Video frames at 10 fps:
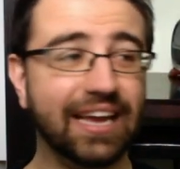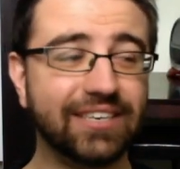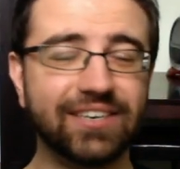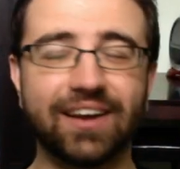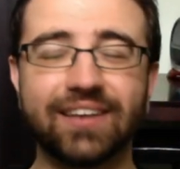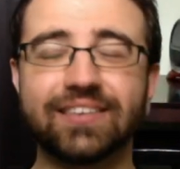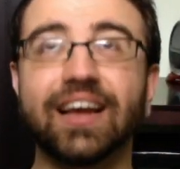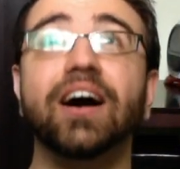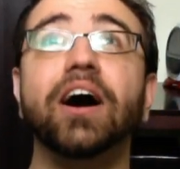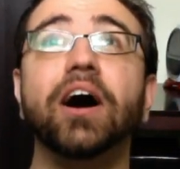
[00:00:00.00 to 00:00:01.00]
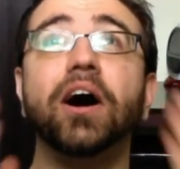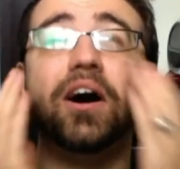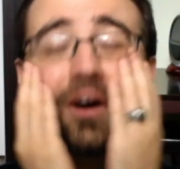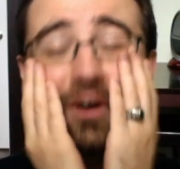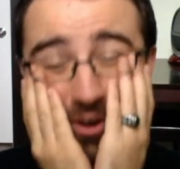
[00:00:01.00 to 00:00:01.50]
And Jon's like,
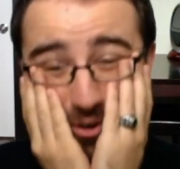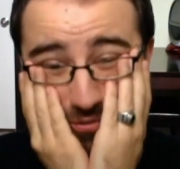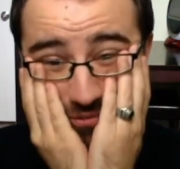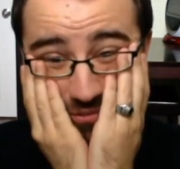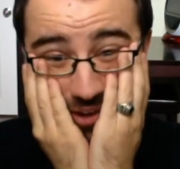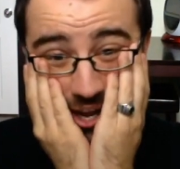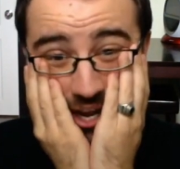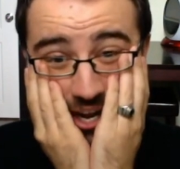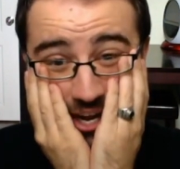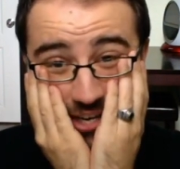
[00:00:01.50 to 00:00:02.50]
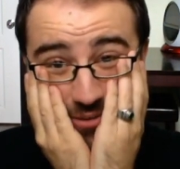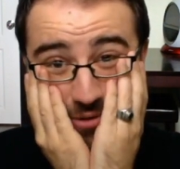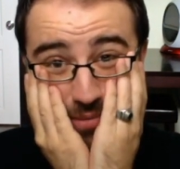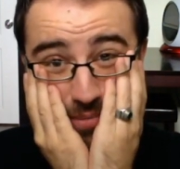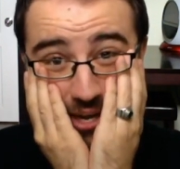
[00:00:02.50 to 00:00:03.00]
oh, fudge,
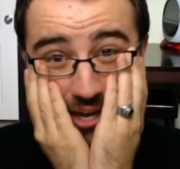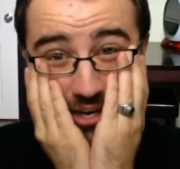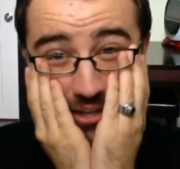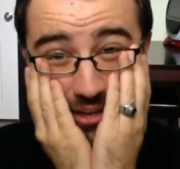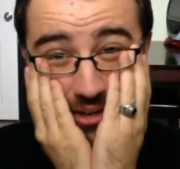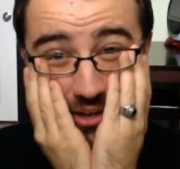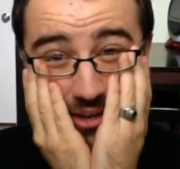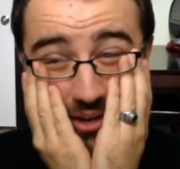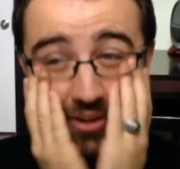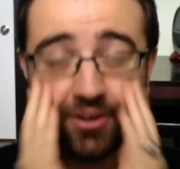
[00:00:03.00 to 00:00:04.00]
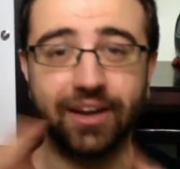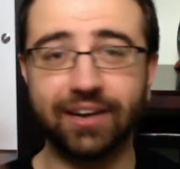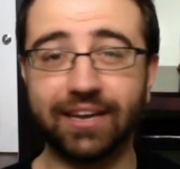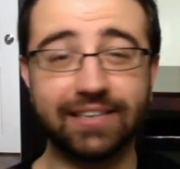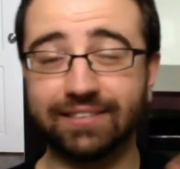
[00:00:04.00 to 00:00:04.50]
what am I gonna do?
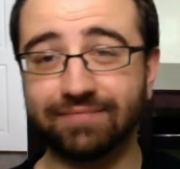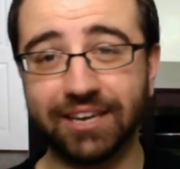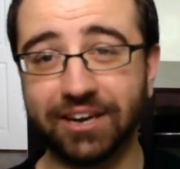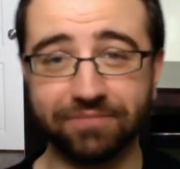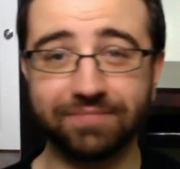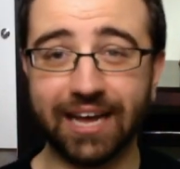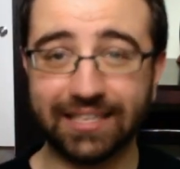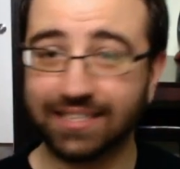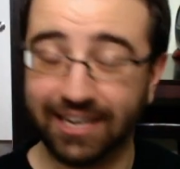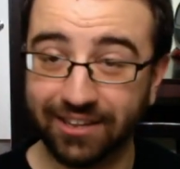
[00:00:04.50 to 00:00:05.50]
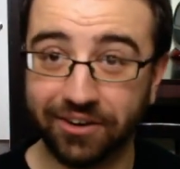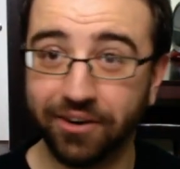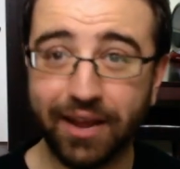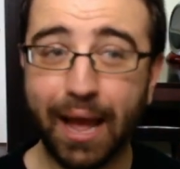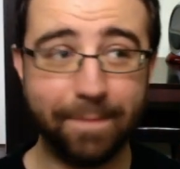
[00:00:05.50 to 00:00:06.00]
And he's, not telling
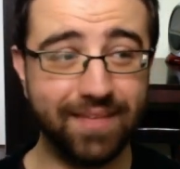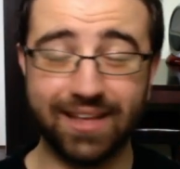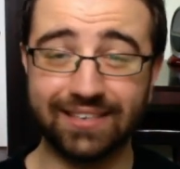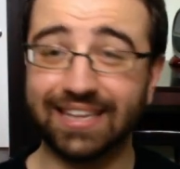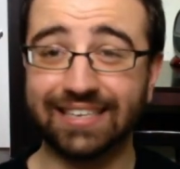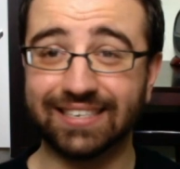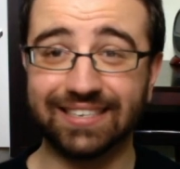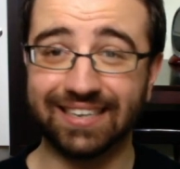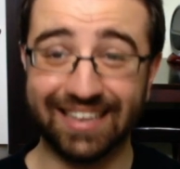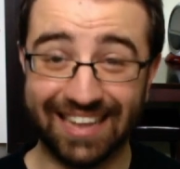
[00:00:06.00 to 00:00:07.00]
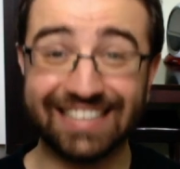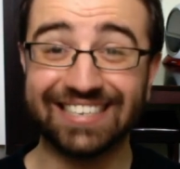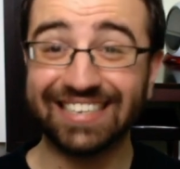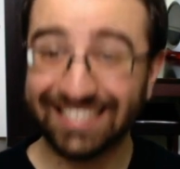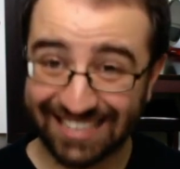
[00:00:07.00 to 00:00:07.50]
her yet, because that's
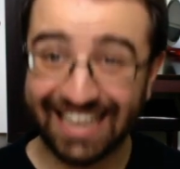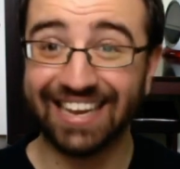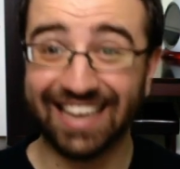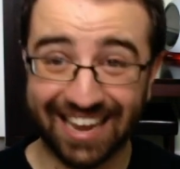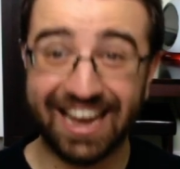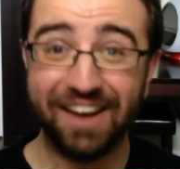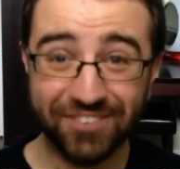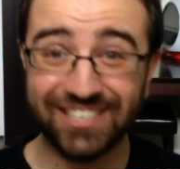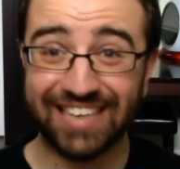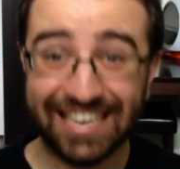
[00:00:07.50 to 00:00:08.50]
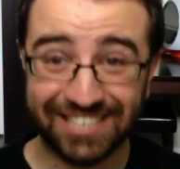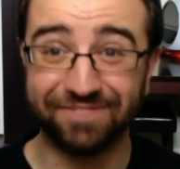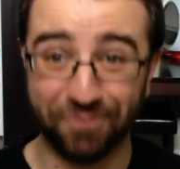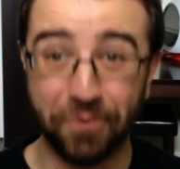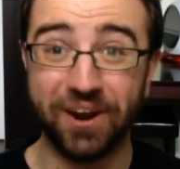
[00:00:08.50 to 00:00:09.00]
a delicate
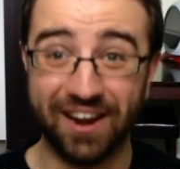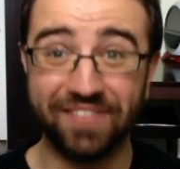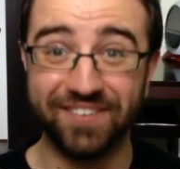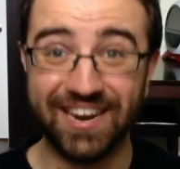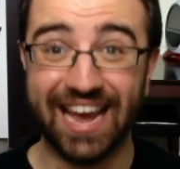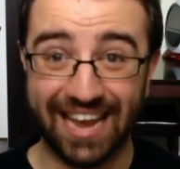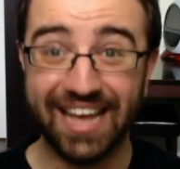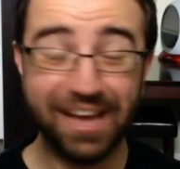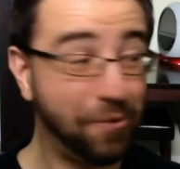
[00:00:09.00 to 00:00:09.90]
conversation for another day.